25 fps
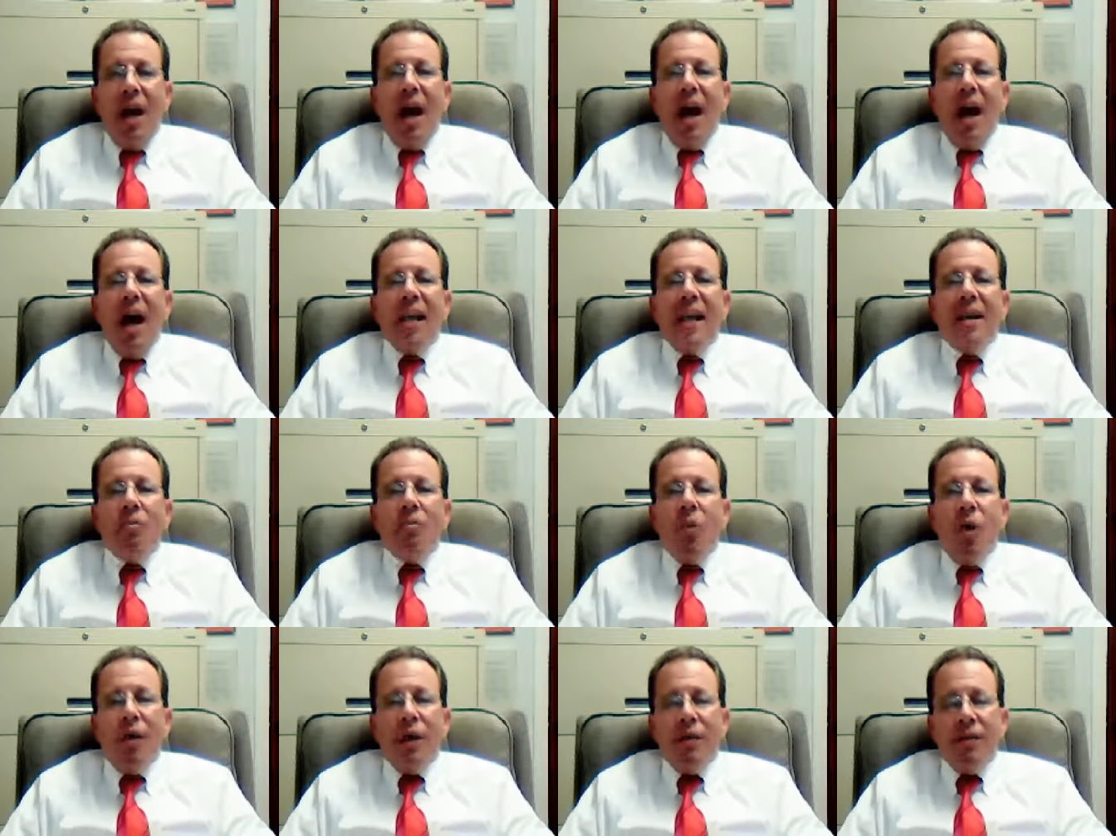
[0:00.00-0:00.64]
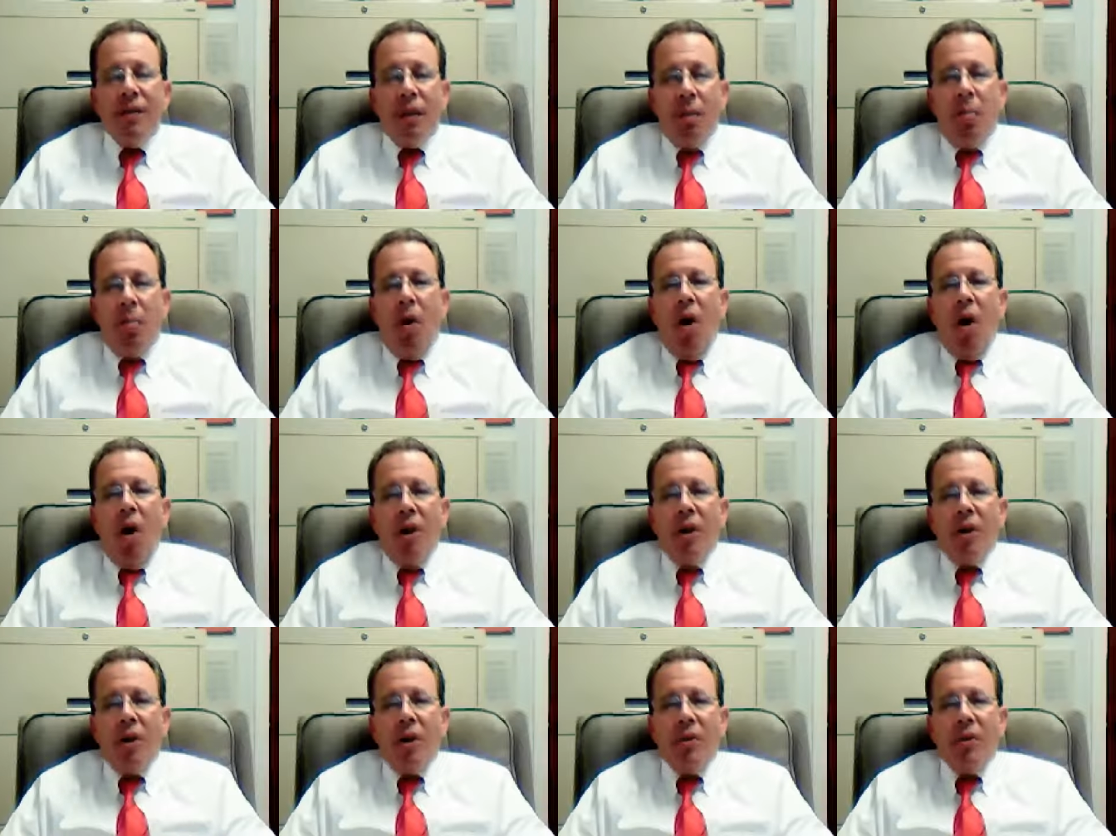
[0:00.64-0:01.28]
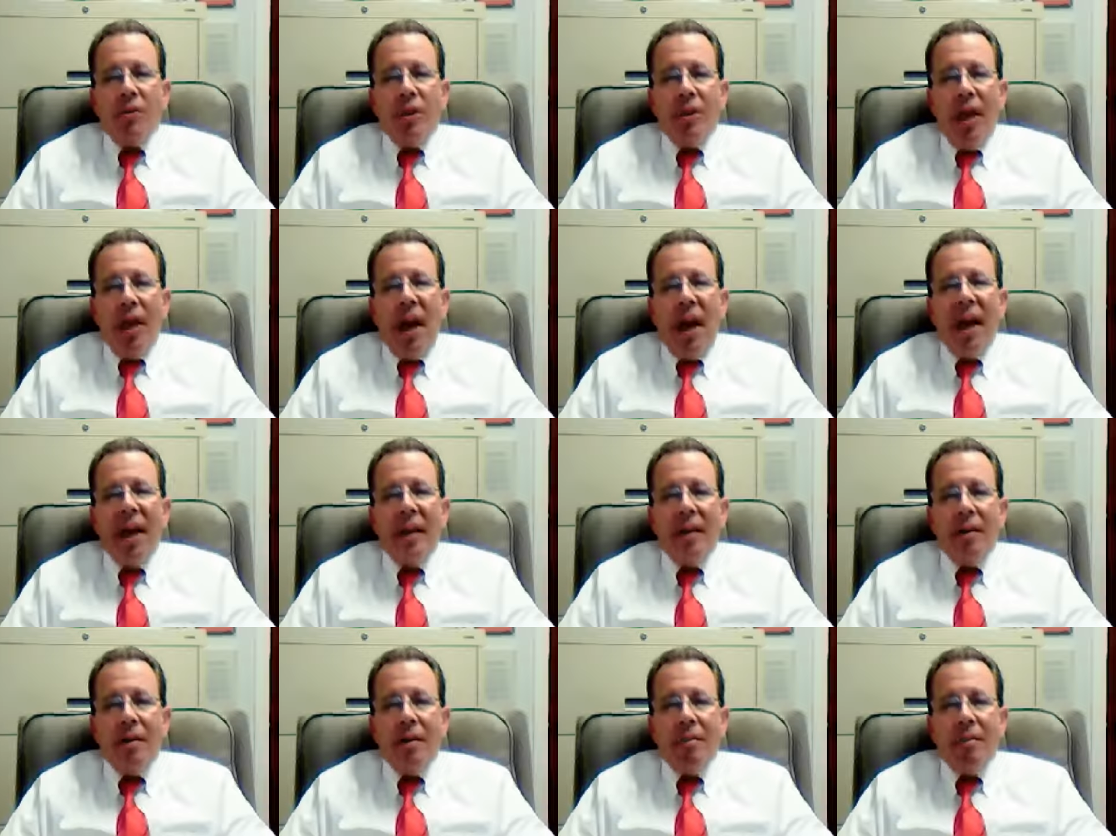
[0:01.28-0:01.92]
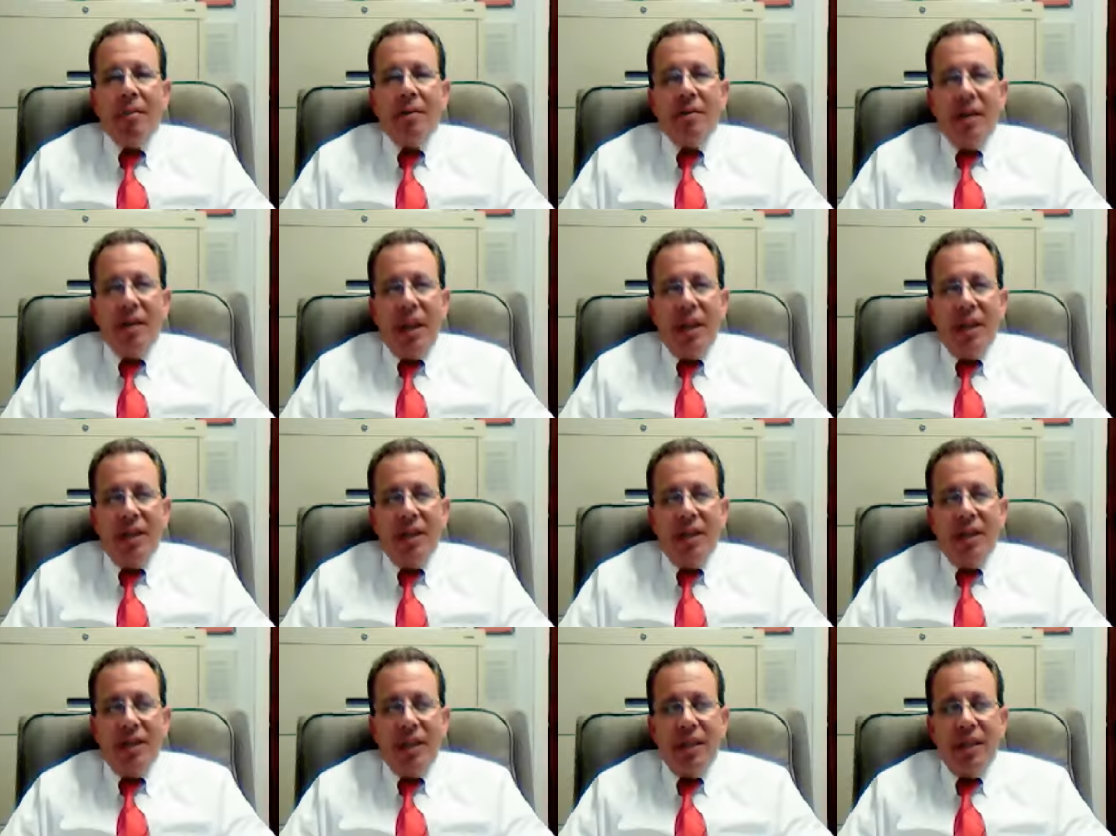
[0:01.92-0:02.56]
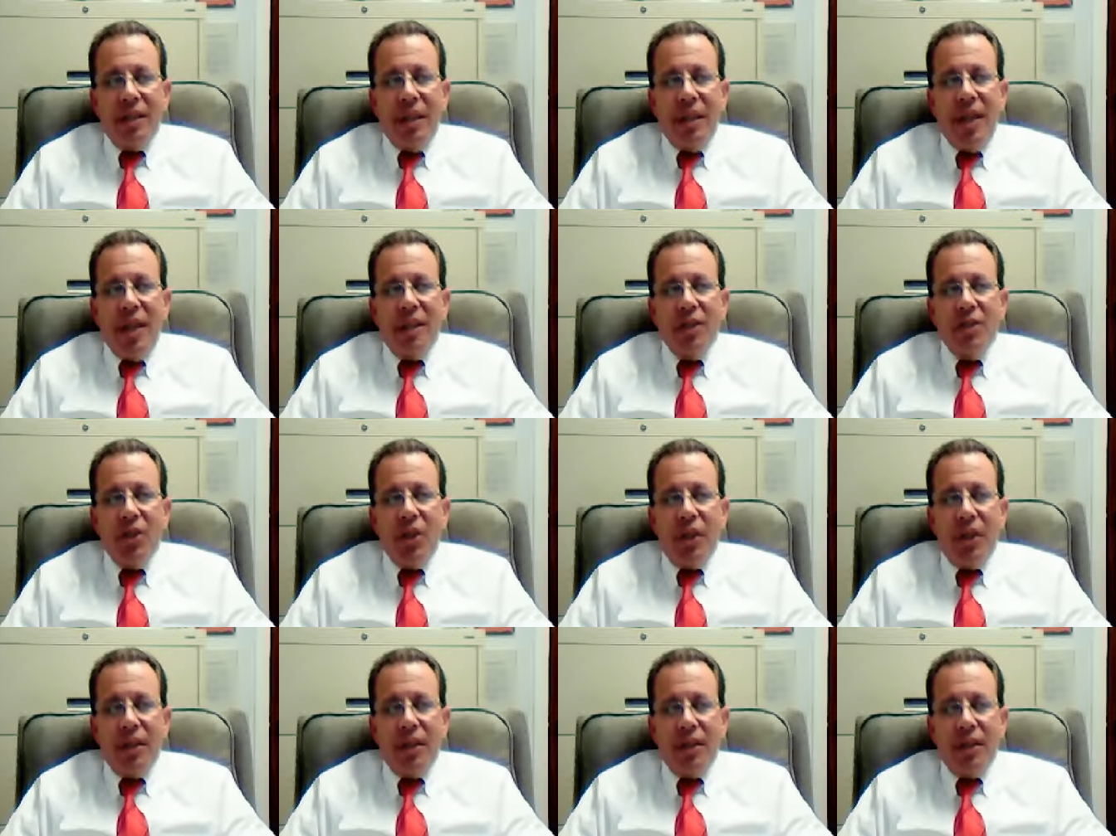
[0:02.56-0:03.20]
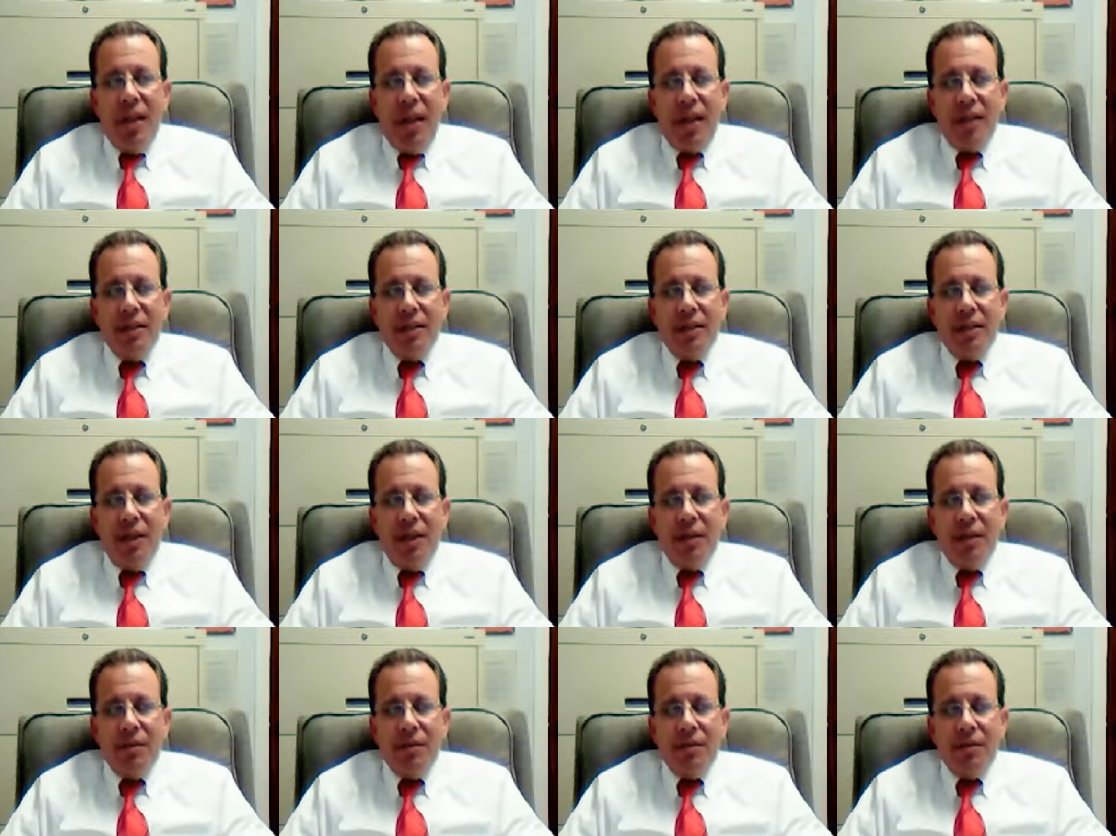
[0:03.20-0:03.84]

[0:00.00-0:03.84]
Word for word: I am one of the partners at Seligson and Giannattasio.